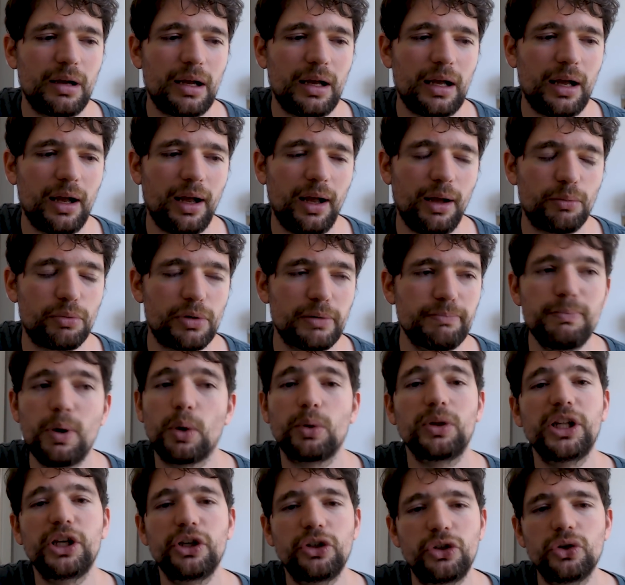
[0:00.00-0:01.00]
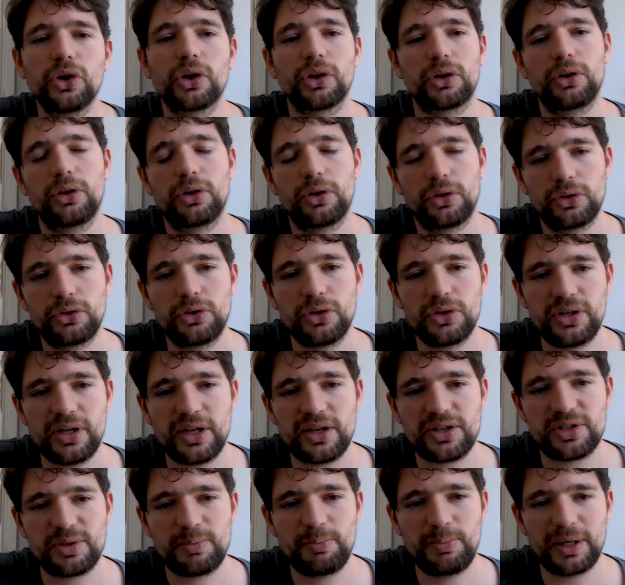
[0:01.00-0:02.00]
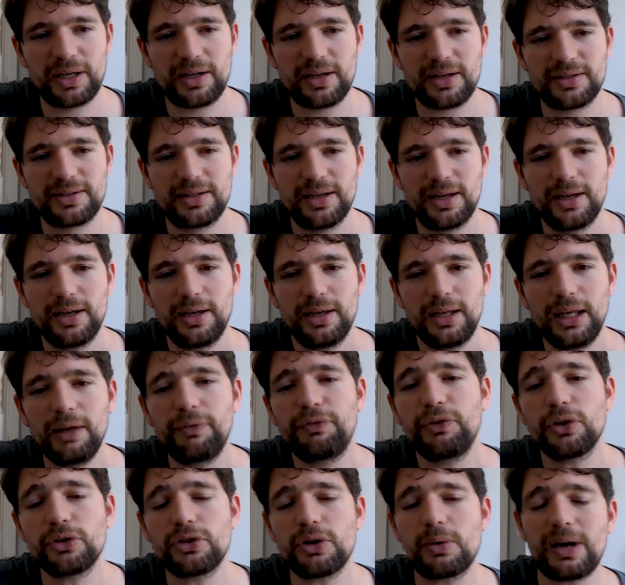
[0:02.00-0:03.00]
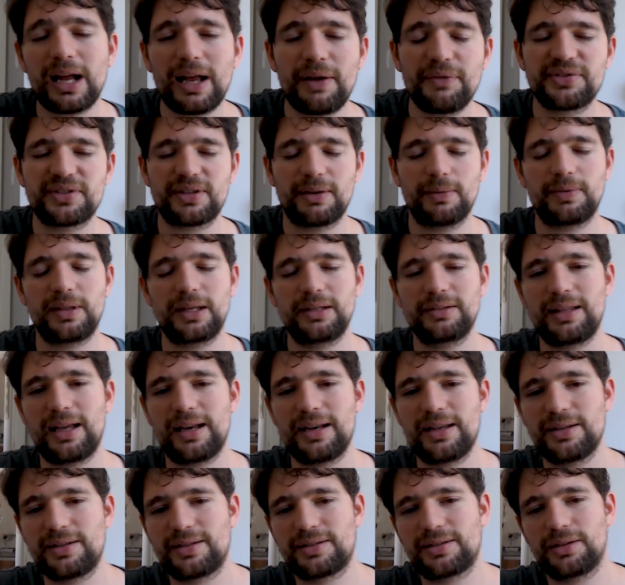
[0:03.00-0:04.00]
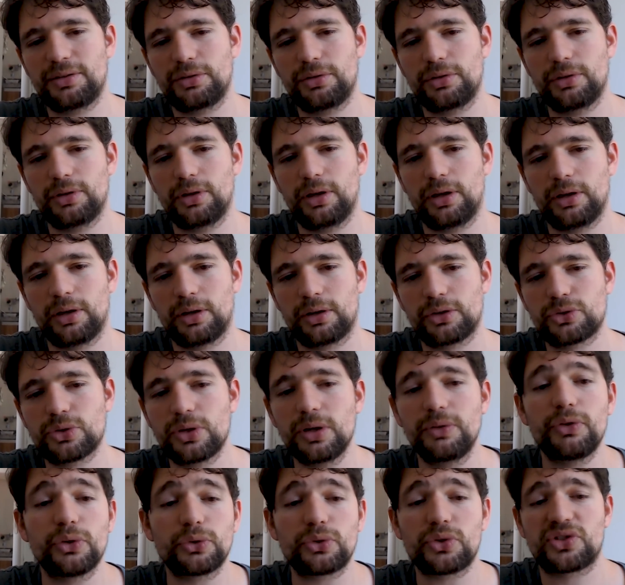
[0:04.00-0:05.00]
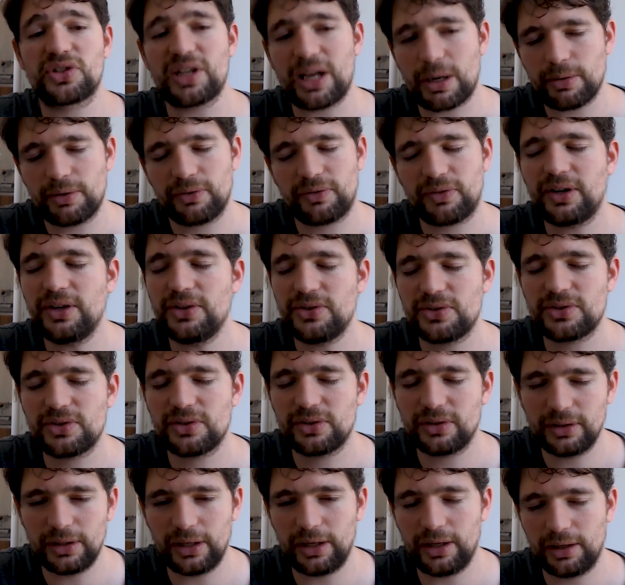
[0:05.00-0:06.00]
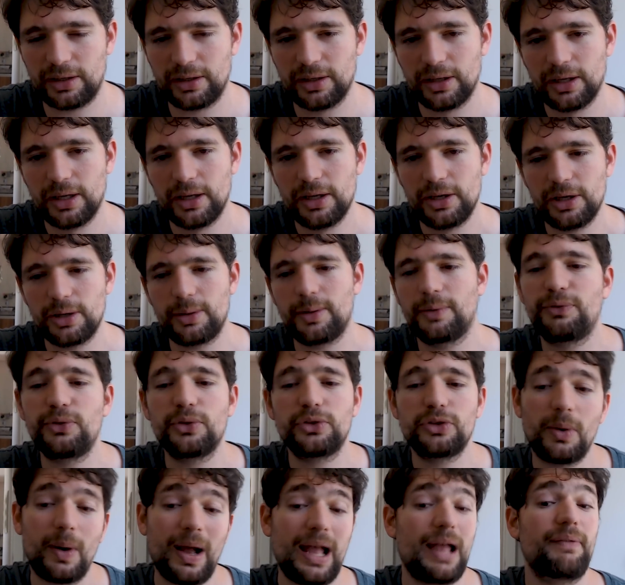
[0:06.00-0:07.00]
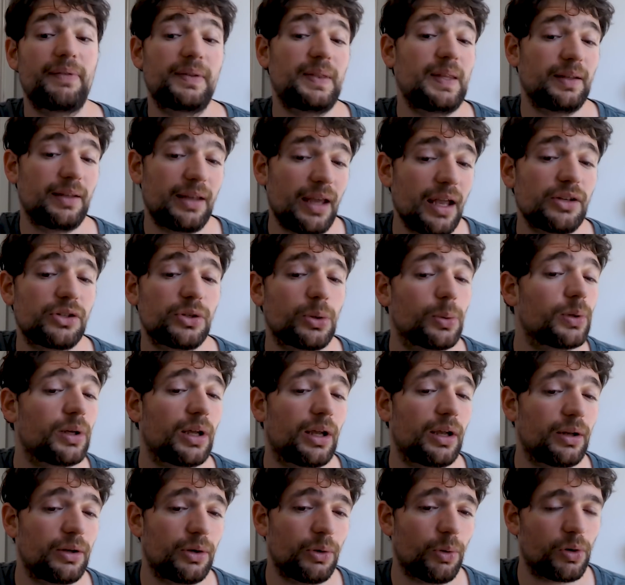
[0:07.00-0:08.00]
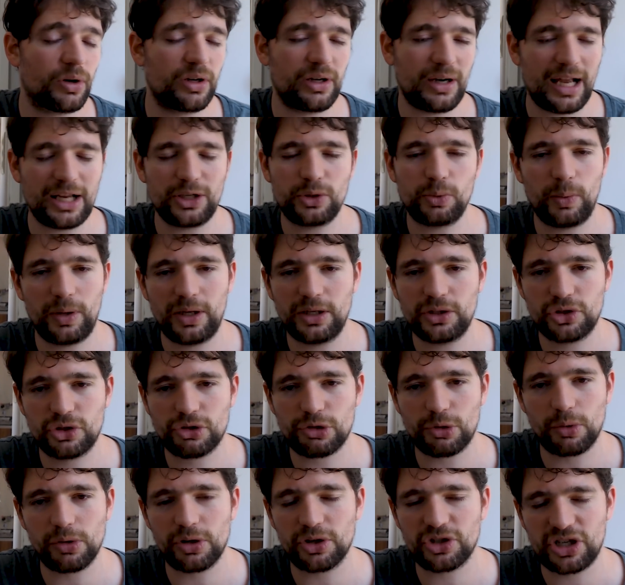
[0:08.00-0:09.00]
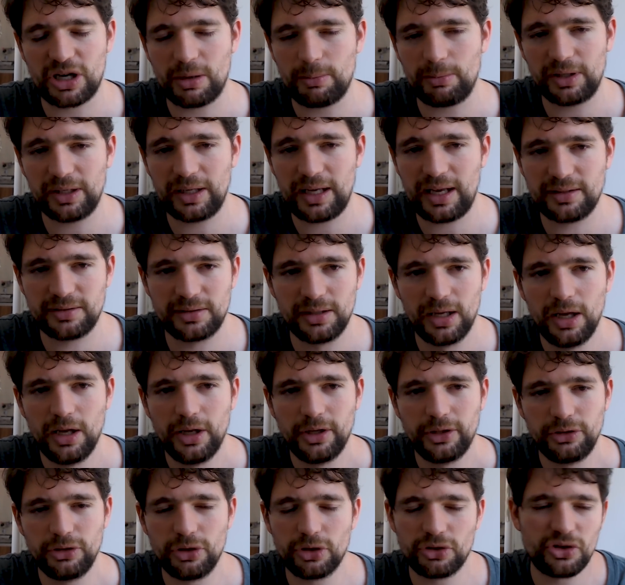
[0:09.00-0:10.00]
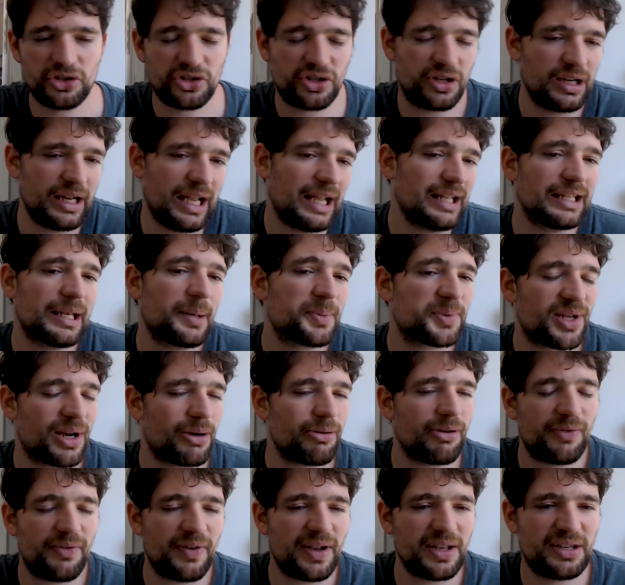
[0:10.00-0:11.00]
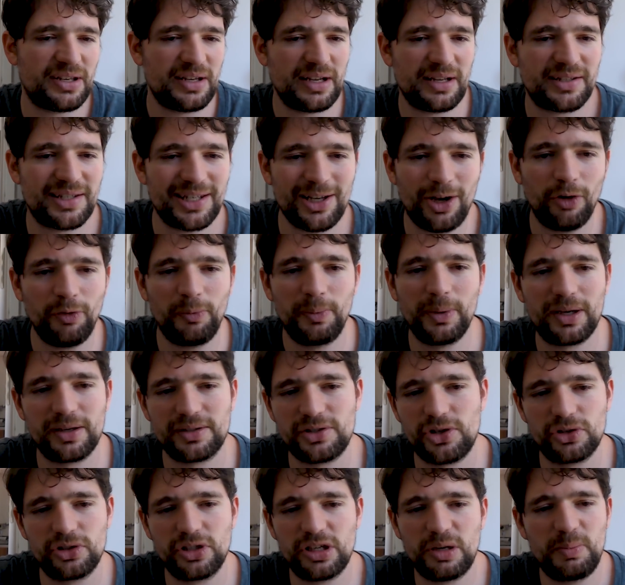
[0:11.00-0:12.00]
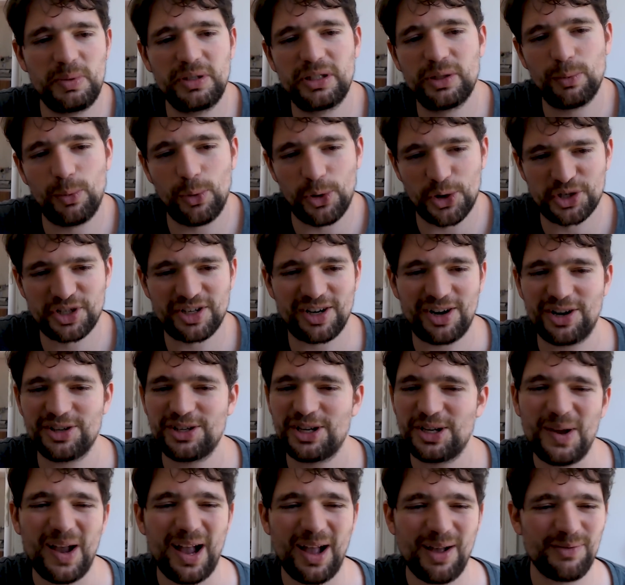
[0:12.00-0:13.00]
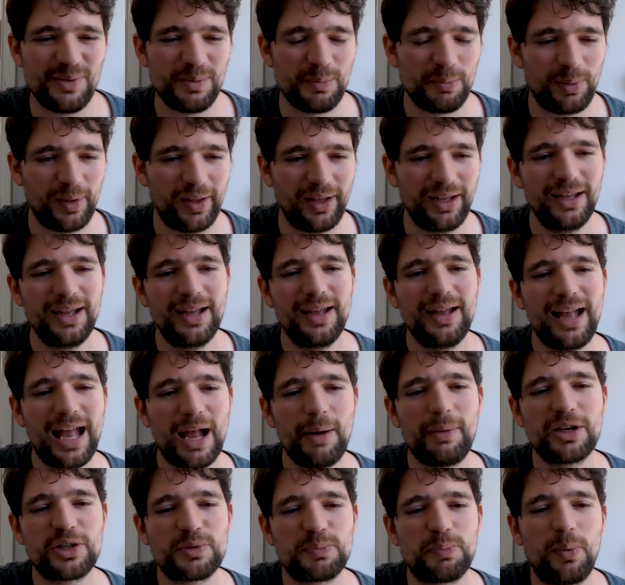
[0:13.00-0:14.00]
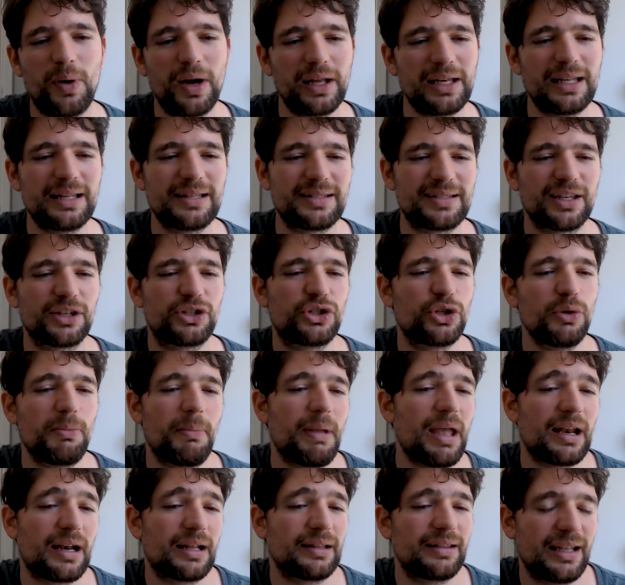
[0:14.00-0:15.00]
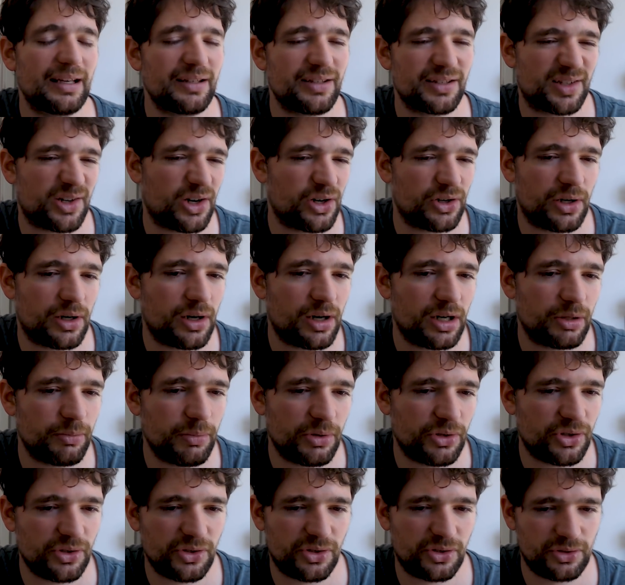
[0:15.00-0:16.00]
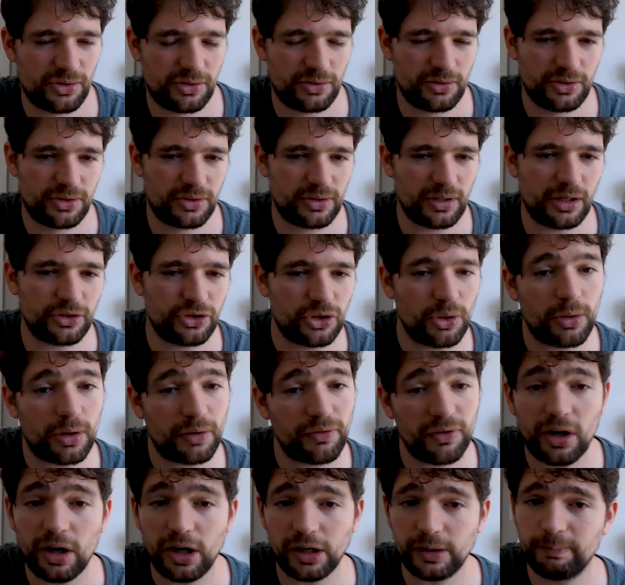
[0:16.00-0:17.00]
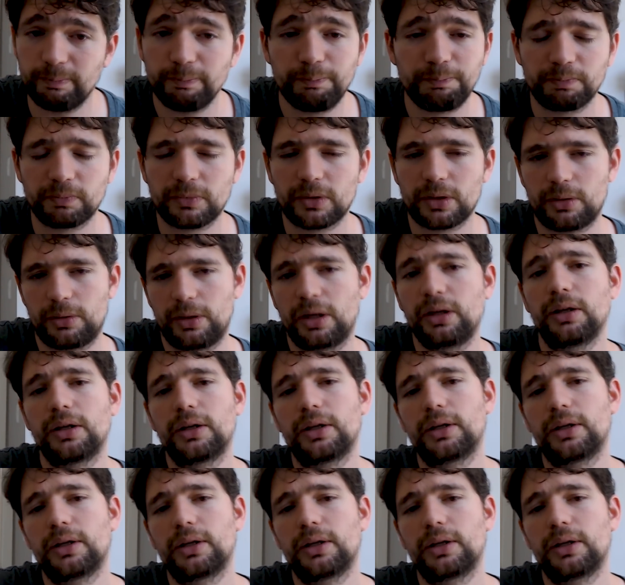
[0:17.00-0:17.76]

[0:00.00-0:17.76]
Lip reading: remotely good to this, because if you don't have something that is trivial to sacrifice, like, you know, if you don't have a Decay token or a Night Witch or a Shambling Ghast, you're just going to end up sacrificing itself because it's going to be the worst card that you have in play, at which point it's a 2 mana, they discard a card, which is just a joke of a card, right?